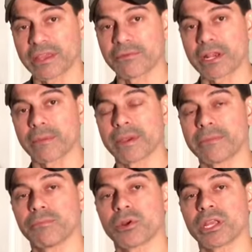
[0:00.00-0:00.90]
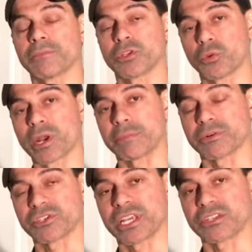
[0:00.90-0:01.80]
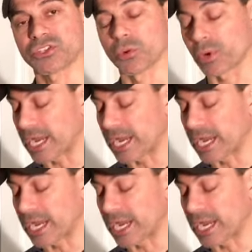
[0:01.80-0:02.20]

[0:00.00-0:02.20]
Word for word: recommend putting up to 20%. So what I